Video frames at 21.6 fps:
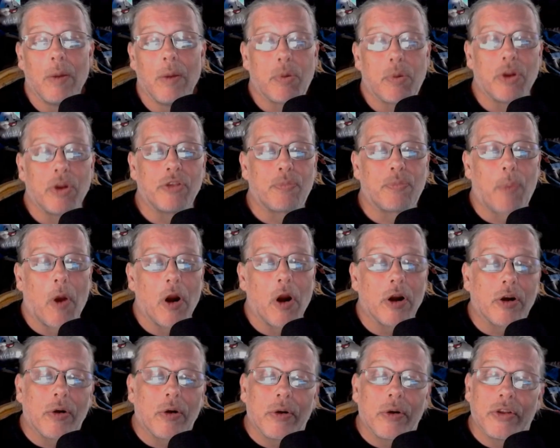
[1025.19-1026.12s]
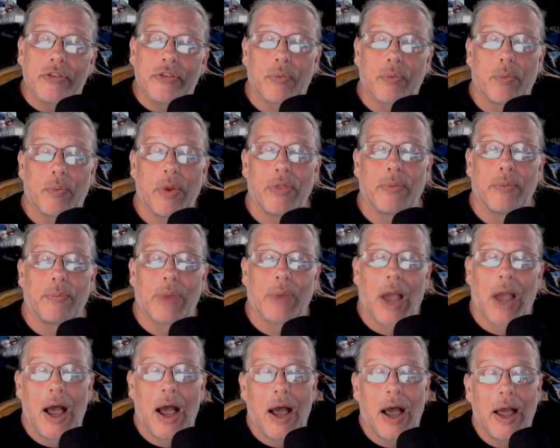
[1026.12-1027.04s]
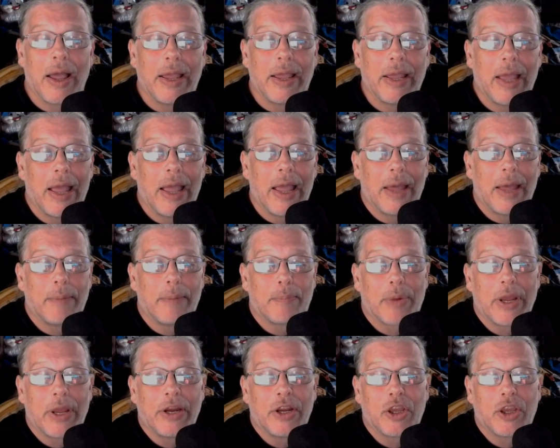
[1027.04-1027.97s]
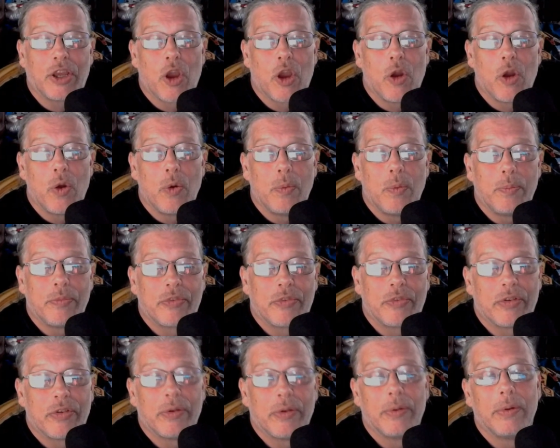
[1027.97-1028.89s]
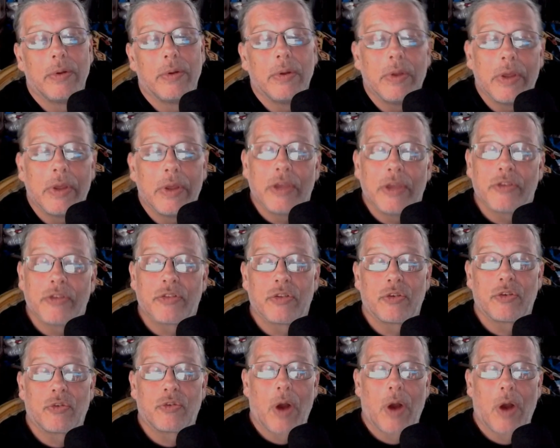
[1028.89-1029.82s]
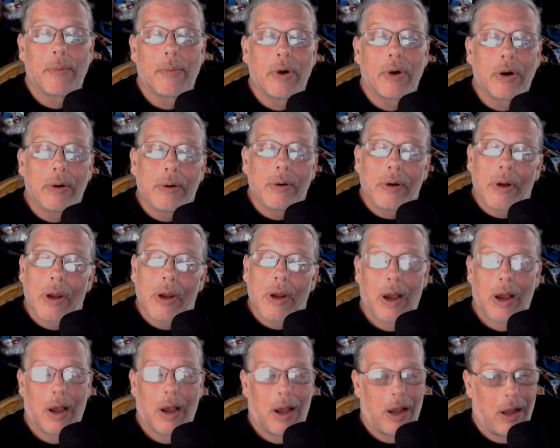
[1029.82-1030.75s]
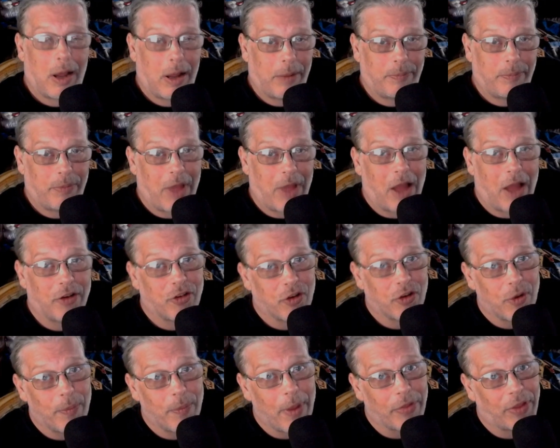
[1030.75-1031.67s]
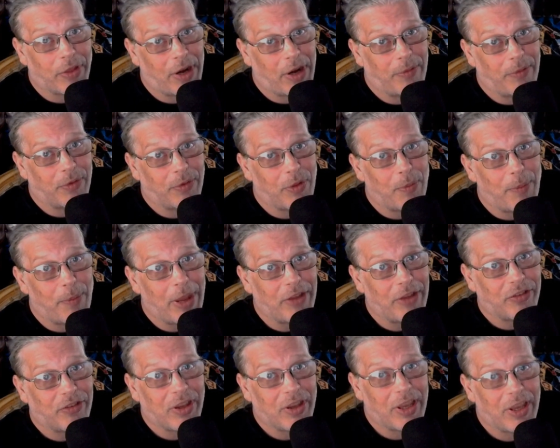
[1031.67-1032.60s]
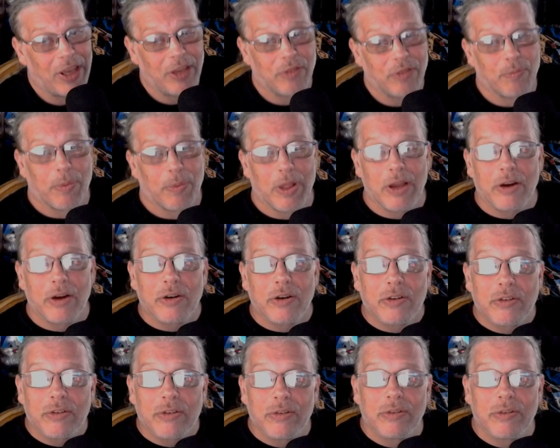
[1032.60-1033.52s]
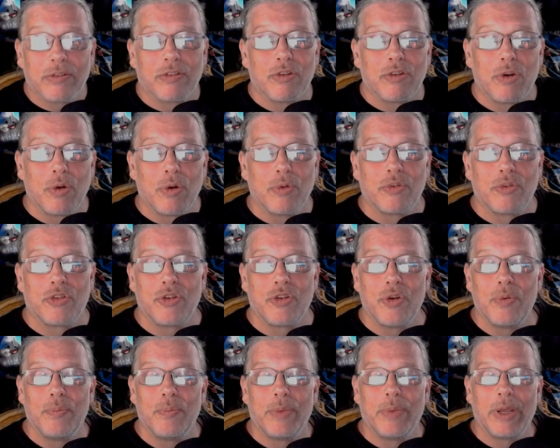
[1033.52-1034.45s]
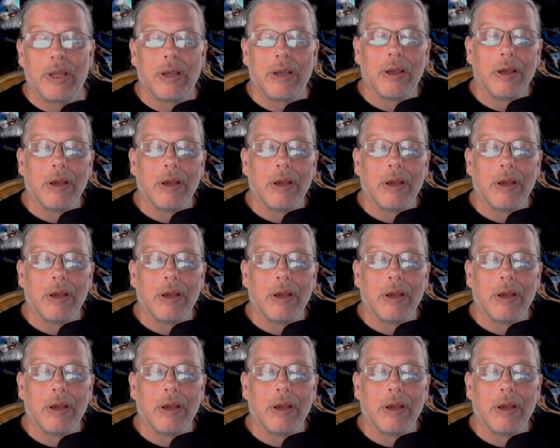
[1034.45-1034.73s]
Prince Parker is the rhythm guy, and Brandon Combs is the drummer. I'm not sure about the names of the bass and keys players, so don't shoot me.